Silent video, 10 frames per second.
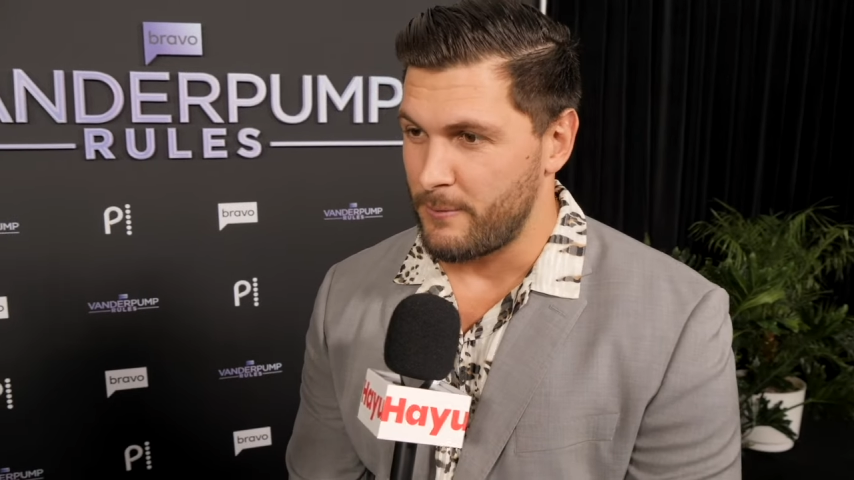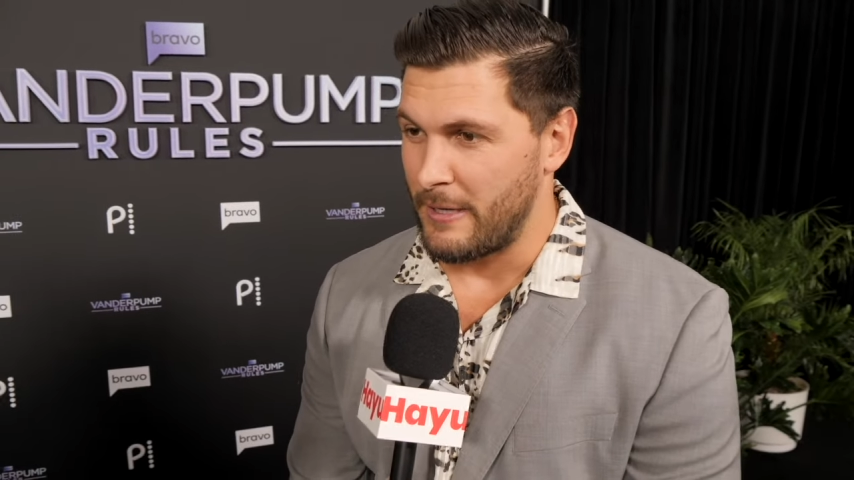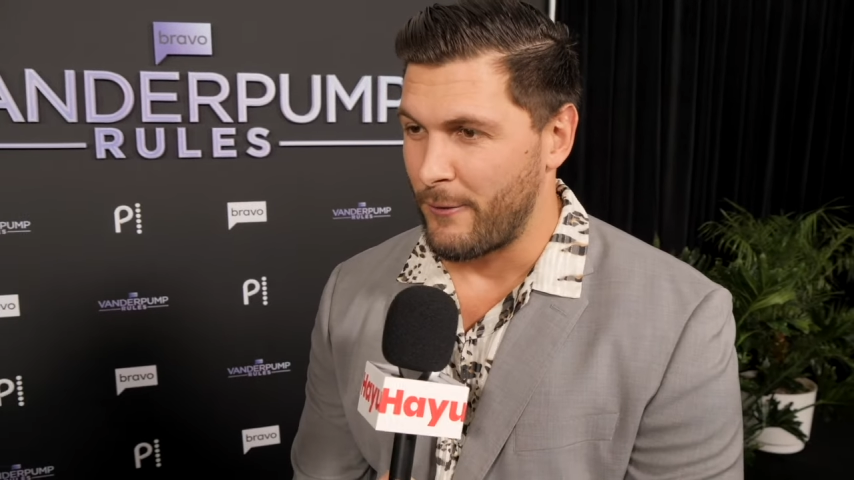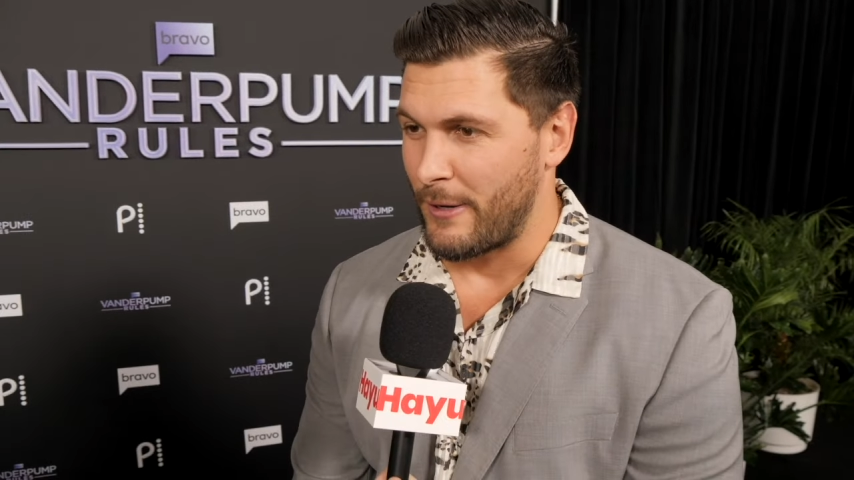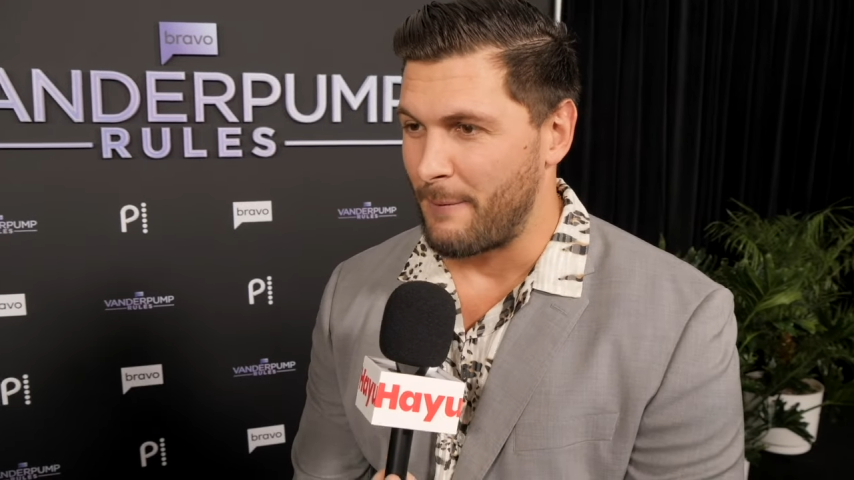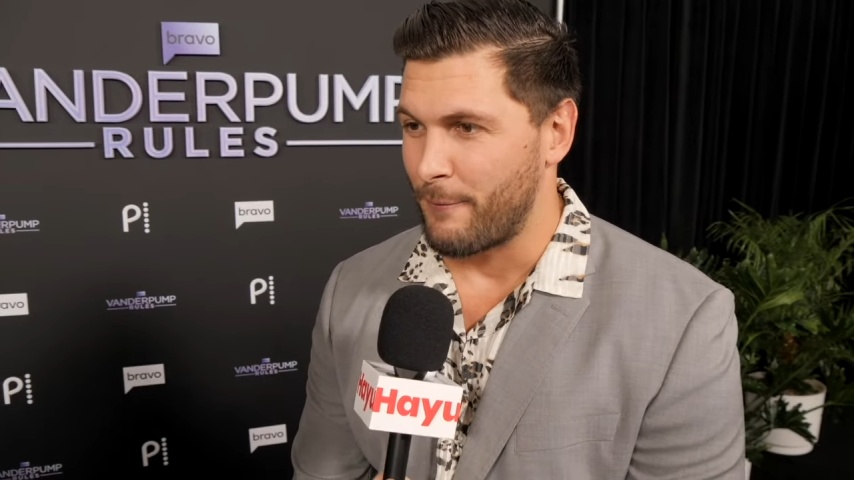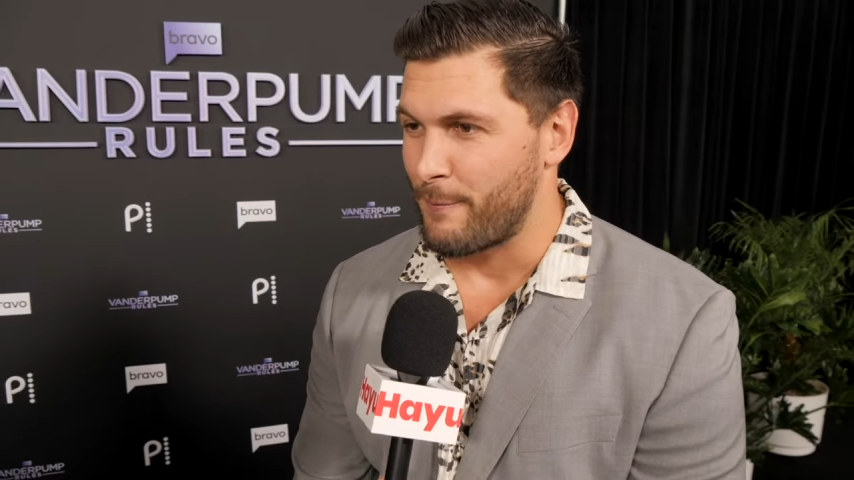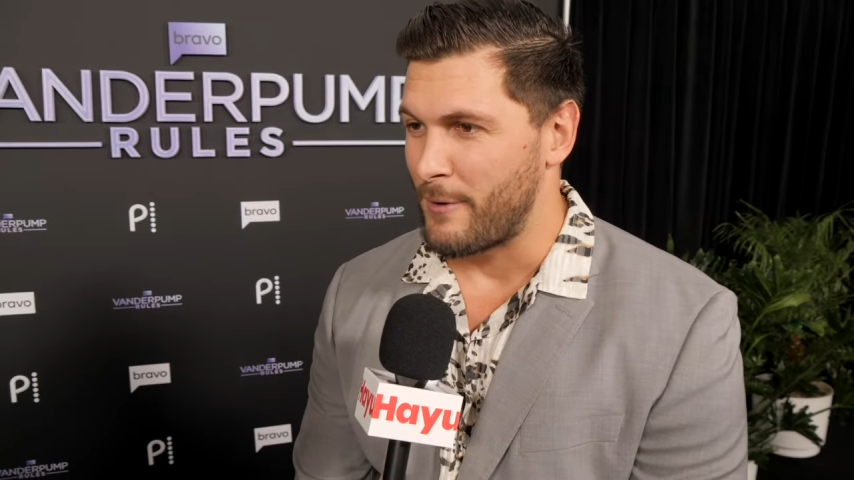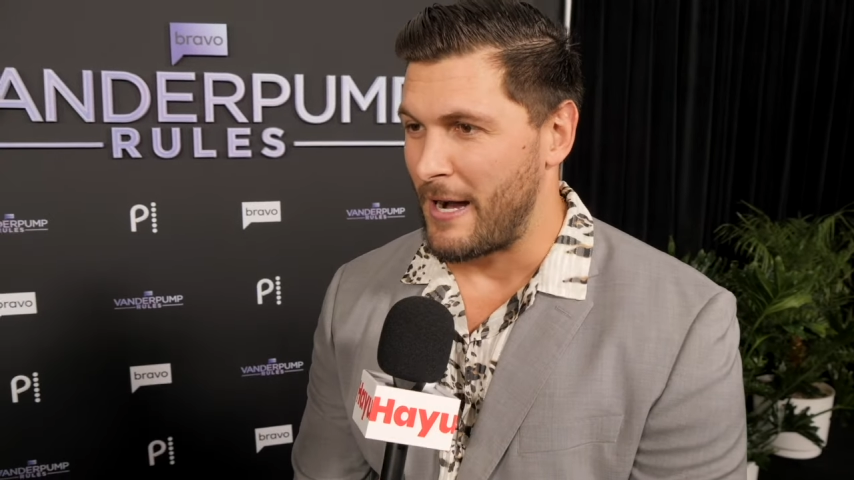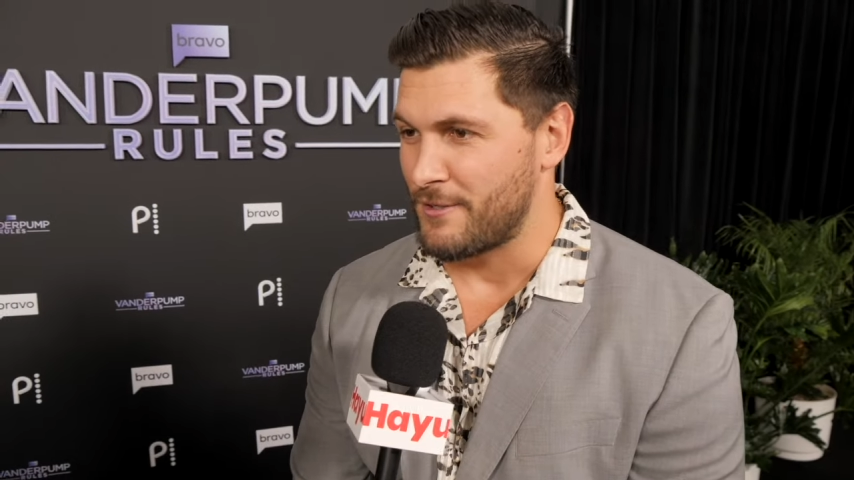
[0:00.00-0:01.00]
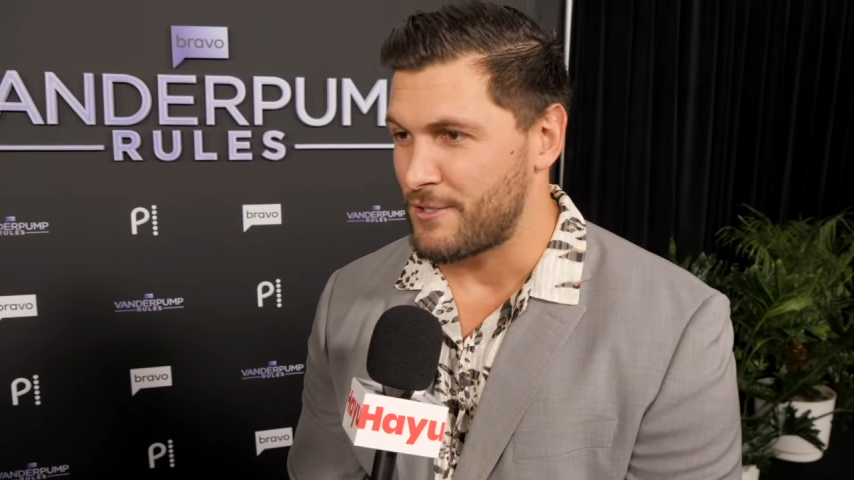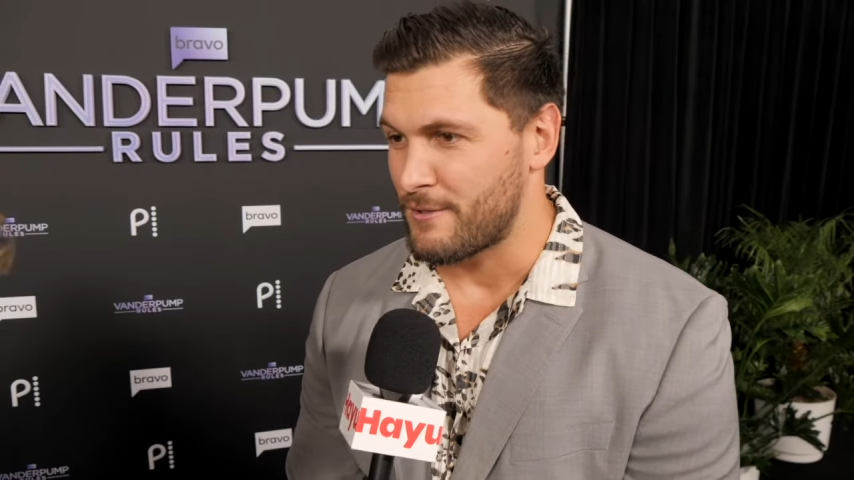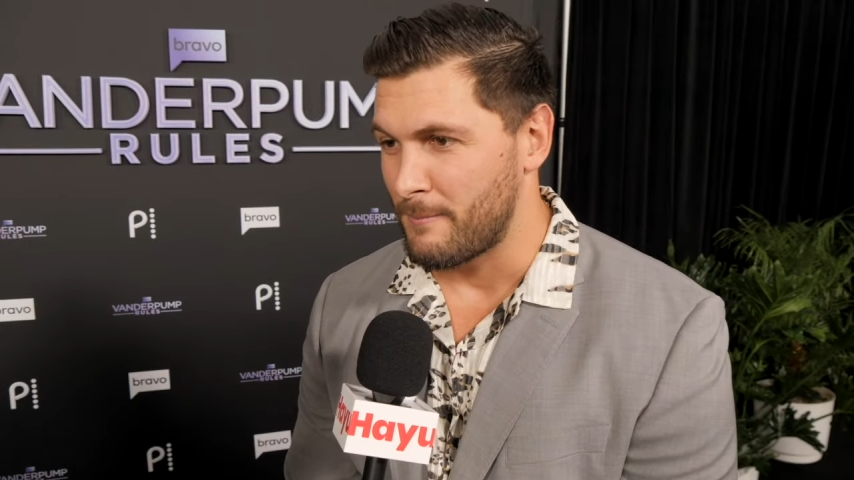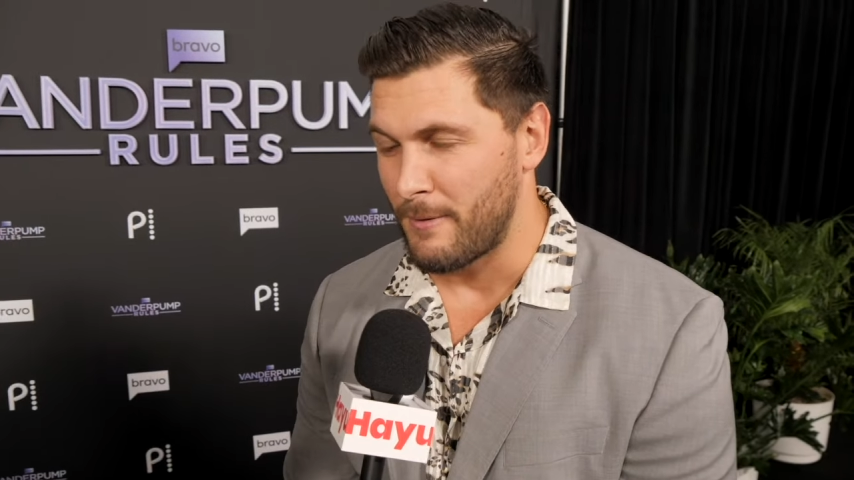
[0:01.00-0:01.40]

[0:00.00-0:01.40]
We caught up with brunch.